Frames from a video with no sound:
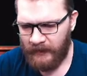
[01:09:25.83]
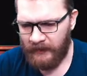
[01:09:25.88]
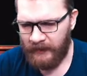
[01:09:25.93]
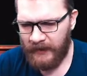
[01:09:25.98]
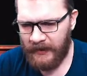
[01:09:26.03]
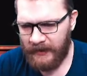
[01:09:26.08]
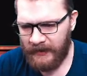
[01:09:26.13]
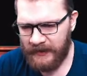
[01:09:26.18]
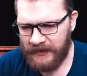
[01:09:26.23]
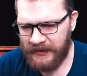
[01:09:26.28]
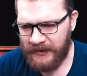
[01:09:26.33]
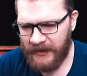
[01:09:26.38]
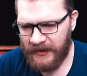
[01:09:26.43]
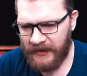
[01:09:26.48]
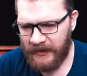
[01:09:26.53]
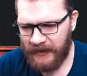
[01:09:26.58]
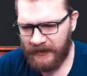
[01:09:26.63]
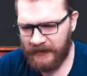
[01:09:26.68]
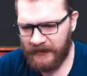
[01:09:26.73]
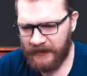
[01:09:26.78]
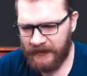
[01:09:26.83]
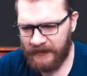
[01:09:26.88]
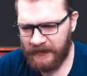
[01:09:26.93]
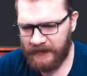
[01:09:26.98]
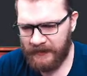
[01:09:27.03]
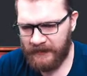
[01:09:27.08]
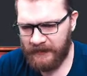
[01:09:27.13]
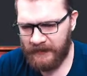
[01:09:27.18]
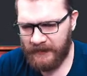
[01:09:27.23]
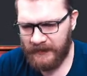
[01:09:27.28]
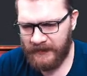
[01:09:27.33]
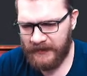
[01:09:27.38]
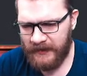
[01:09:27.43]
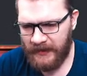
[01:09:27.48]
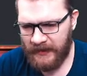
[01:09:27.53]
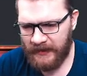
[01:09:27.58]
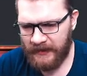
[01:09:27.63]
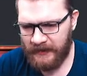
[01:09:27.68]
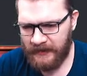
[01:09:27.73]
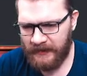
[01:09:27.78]
Alright, let's check it out. One
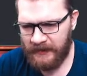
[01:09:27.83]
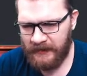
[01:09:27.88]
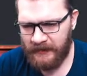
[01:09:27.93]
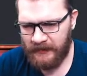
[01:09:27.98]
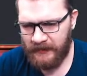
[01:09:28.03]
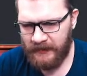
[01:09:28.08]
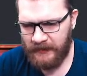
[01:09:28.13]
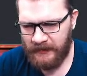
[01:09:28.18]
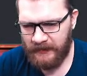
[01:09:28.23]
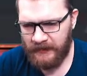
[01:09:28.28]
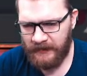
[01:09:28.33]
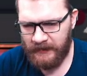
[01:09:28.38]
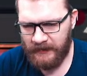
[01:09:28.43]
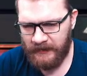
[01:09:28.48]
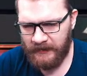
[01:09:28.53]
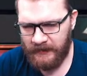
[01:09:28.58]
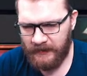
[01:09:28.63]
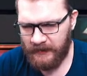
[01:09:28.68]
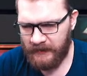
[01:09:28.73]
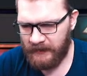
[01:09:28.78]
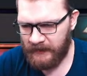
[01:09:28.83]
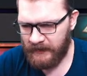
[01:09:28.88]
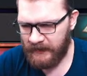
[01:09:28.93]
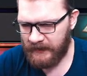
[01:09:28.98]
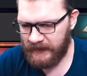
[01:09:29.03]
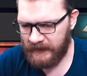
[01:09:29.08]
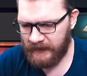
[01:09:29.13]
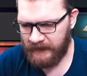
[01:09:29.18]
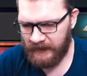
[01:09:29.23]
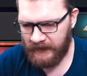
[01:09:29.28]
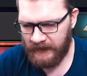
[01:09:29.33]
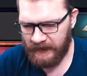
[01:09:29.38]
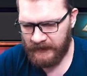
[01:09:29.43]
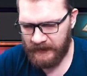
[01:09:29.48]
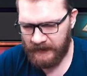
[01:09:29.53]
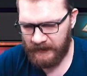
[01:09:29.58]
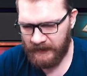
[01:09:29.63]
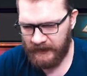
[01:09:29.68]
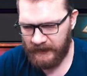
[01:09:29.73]
sec. Do do do do. That's not ready still,